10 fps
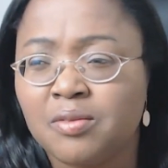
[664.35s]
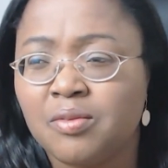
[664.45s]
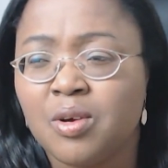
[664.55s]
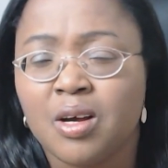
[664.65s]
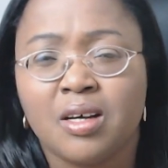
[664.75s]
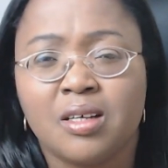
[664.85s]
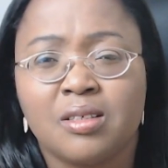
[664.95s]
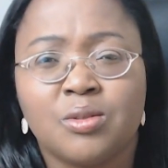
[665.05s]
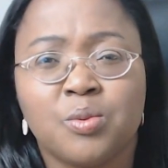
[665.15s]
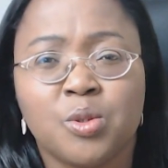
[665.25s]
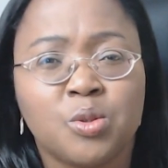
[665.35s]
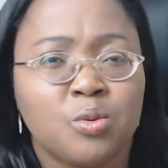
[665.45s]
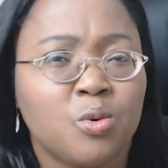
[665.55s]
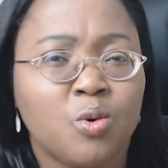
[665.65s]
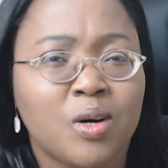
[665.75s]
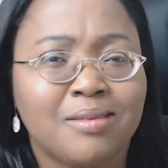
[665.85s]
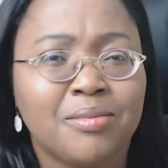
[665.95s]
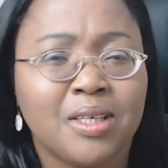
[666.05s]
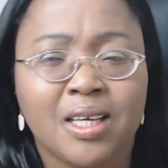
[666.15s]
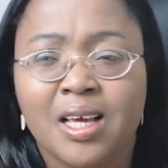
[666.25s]
if you are supposed to go
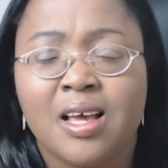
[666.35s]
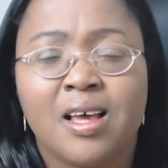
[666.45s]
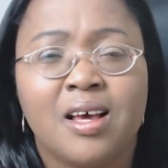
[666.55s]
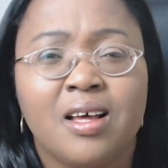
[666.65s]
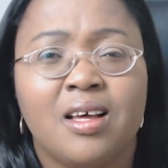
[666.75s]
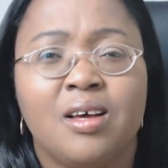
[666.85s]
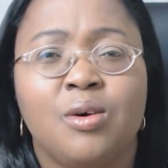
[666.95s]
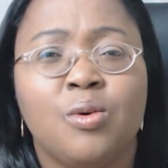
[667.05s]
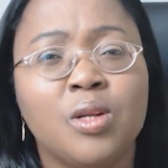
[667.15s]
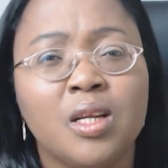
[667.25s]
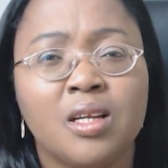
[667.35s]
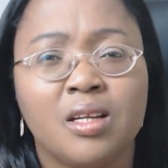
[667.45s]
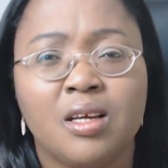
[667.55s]
and be owning